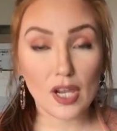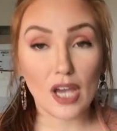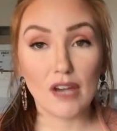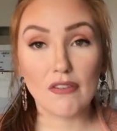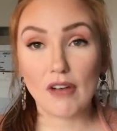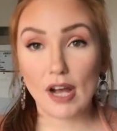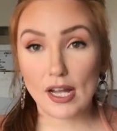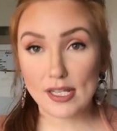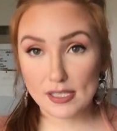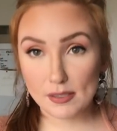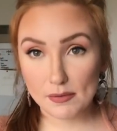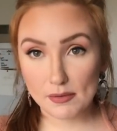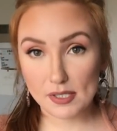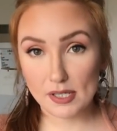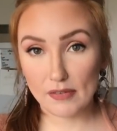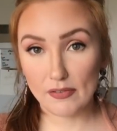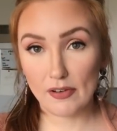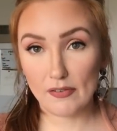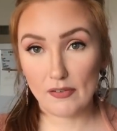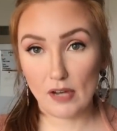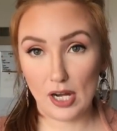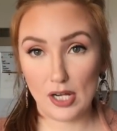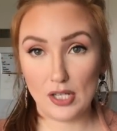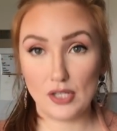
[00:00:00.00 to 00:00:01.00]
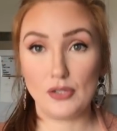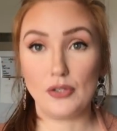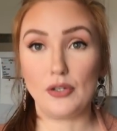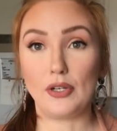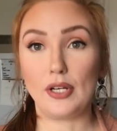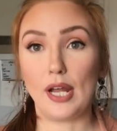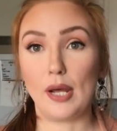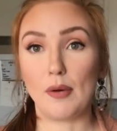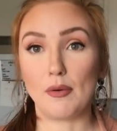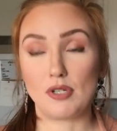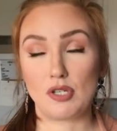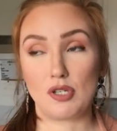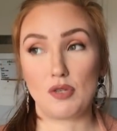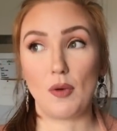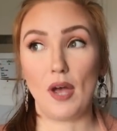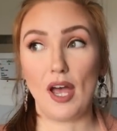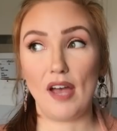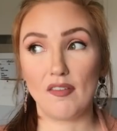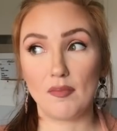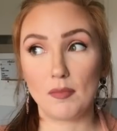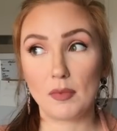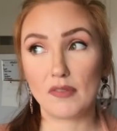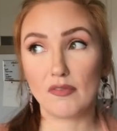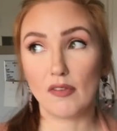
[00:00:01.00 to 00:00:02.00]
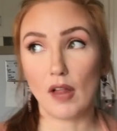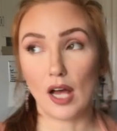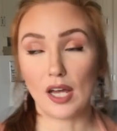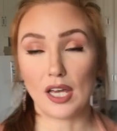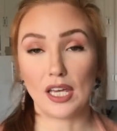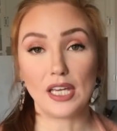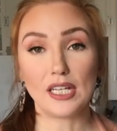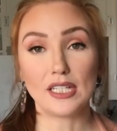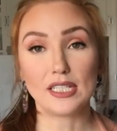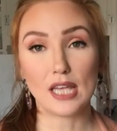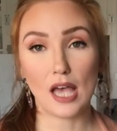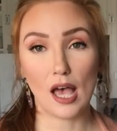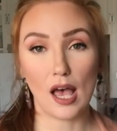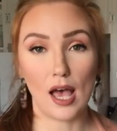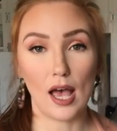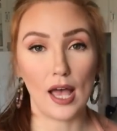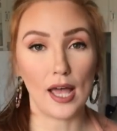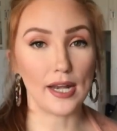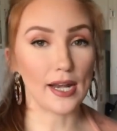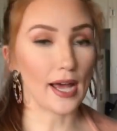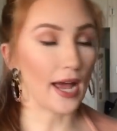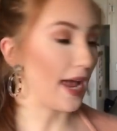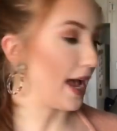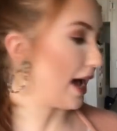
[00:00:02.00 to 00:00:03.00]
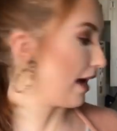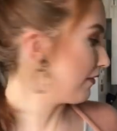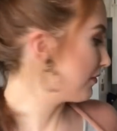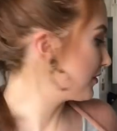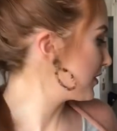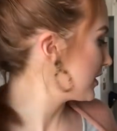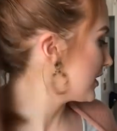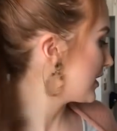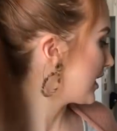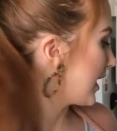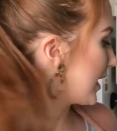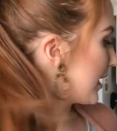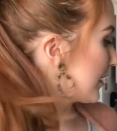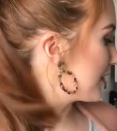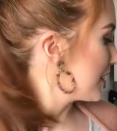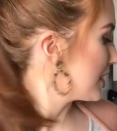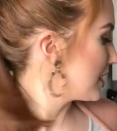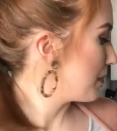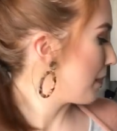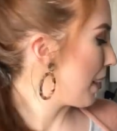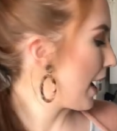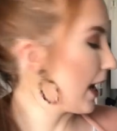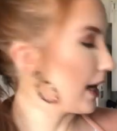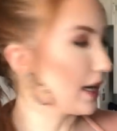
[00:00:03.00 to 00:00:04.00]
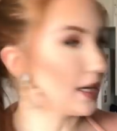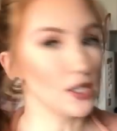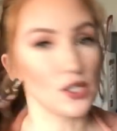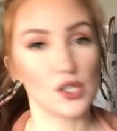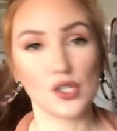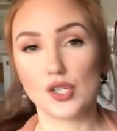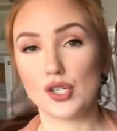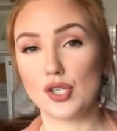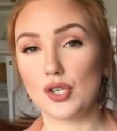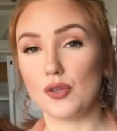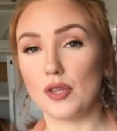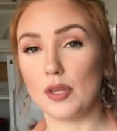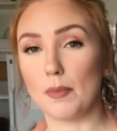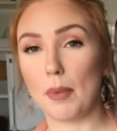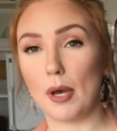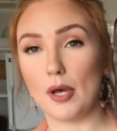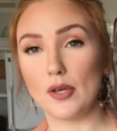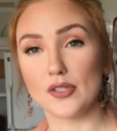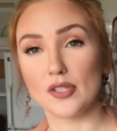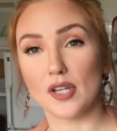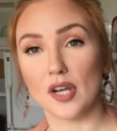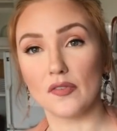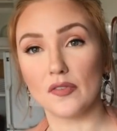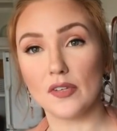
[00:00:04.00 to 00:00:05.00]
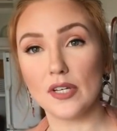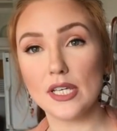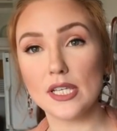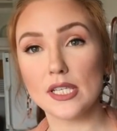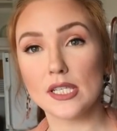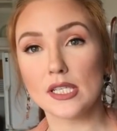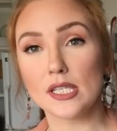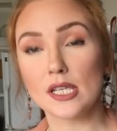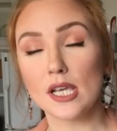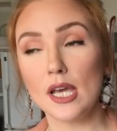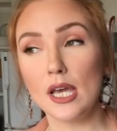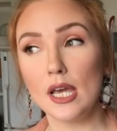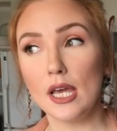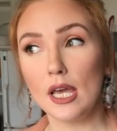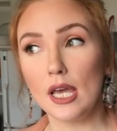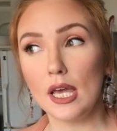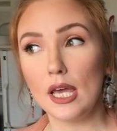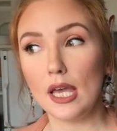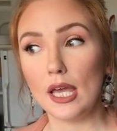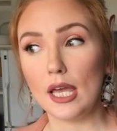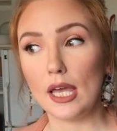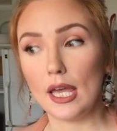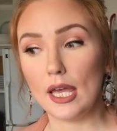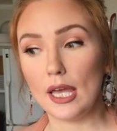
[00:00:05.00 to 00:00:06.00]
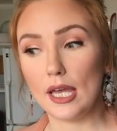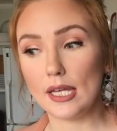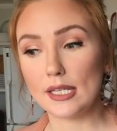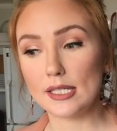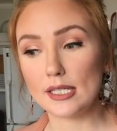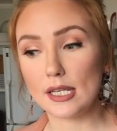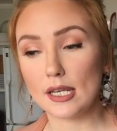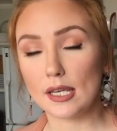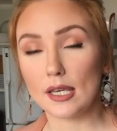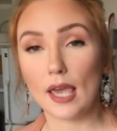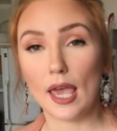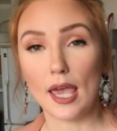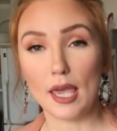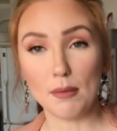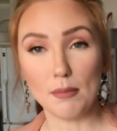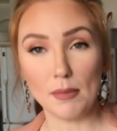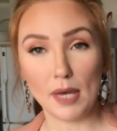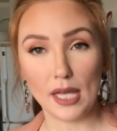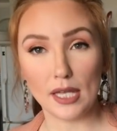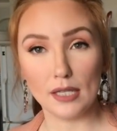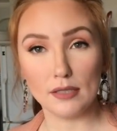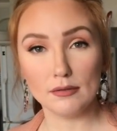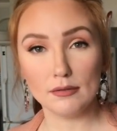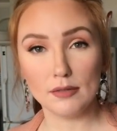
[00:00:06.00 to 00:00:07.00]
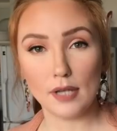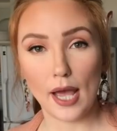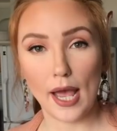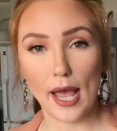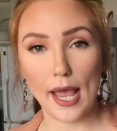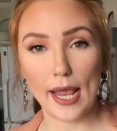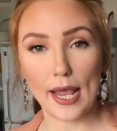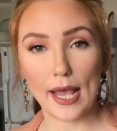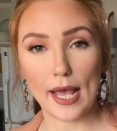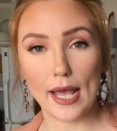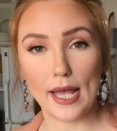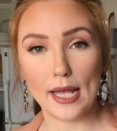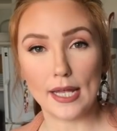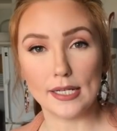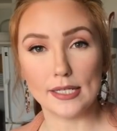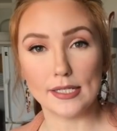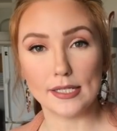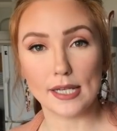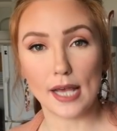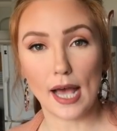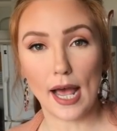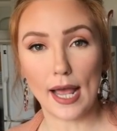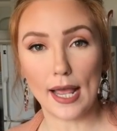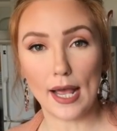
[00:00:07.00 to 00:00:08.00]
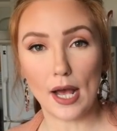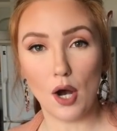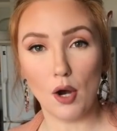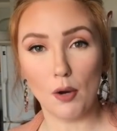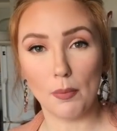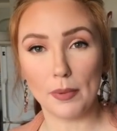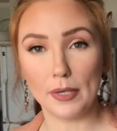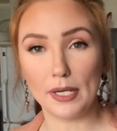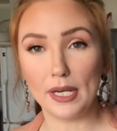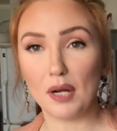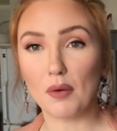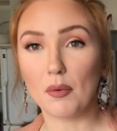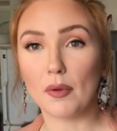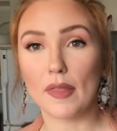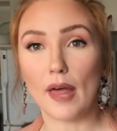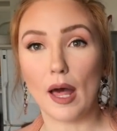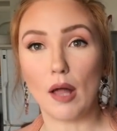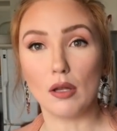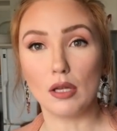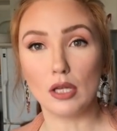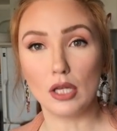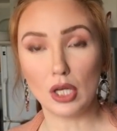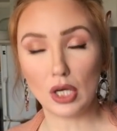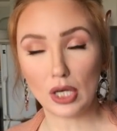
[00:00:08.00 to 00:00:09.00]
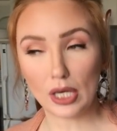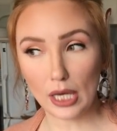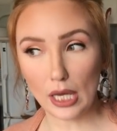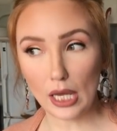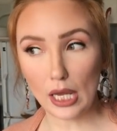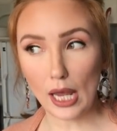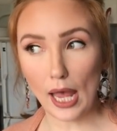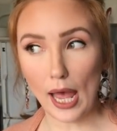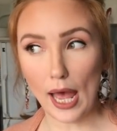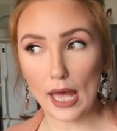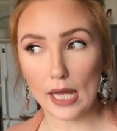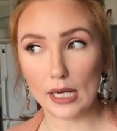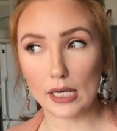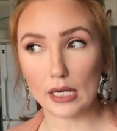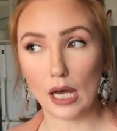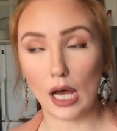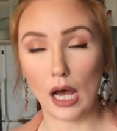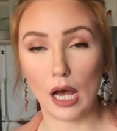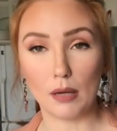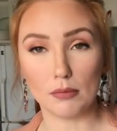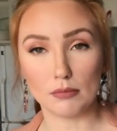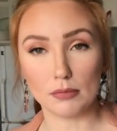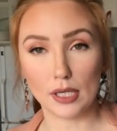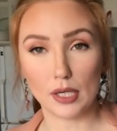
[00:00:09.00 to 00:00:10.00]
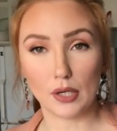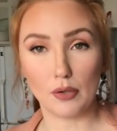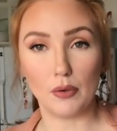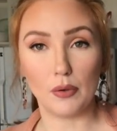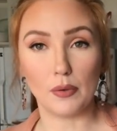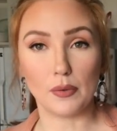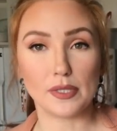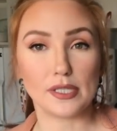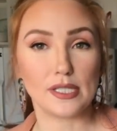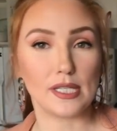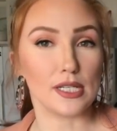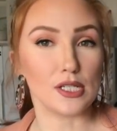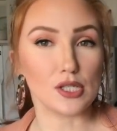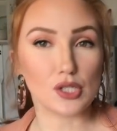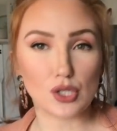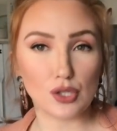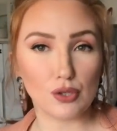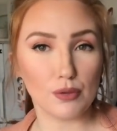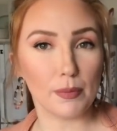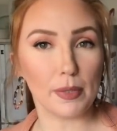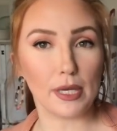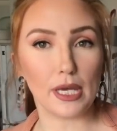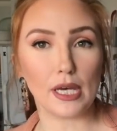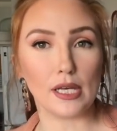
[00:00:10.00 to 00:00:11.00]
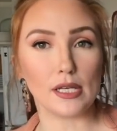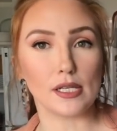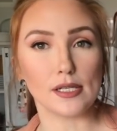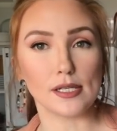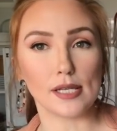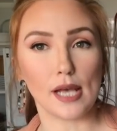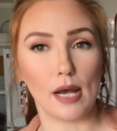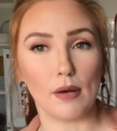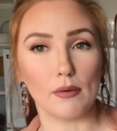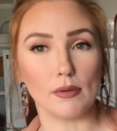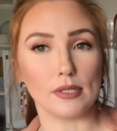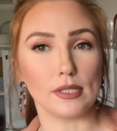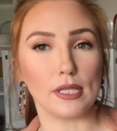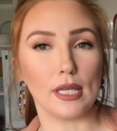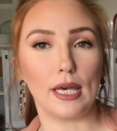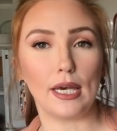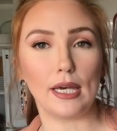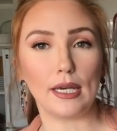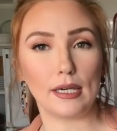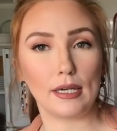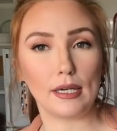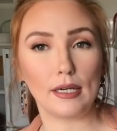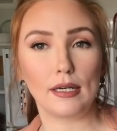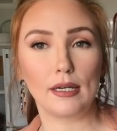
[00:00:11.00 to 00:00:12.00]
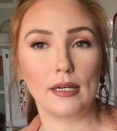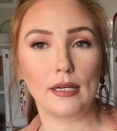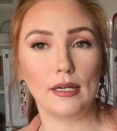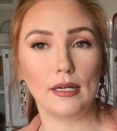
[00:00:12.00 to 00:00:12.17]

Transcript: I've got some stuff I've got to do today, which is why I haven't been vlogging a ton. I have to take this package to the post office it came in and I opened it without looking at uh, like who it was sent to because I was like,